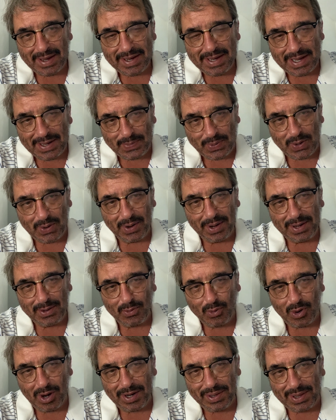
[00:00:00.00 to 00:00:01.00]
if you're
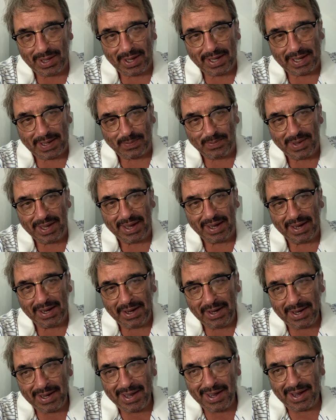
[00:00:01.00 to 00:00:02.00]
anyone like
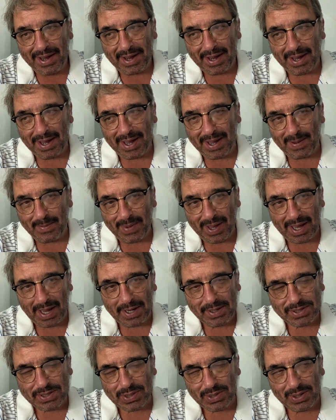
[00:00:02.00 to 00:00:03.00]
me, I
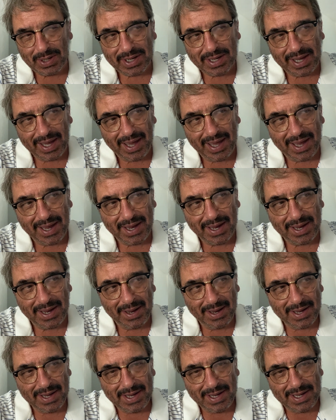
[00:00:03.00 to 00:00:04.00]
took
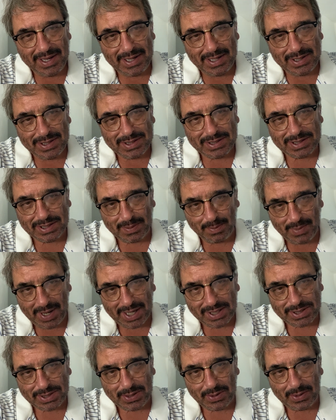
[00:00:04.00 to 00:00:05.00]
a
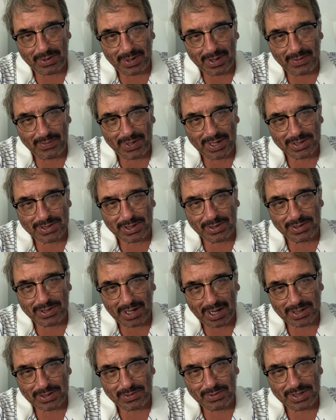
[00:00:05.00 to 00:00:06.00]
semester of
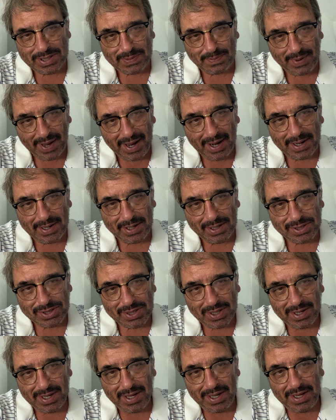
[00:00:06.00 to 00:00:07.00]
introductory
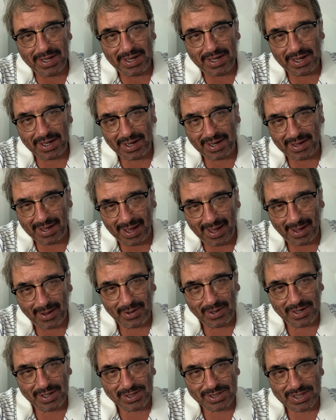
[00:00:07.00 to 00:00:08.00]
Spanish in
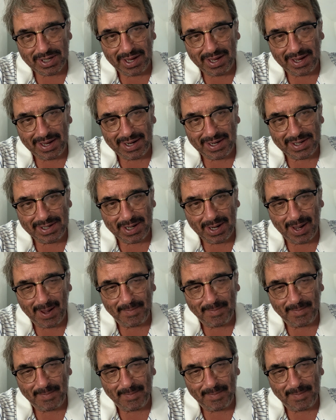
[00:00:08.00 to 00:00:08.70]
college and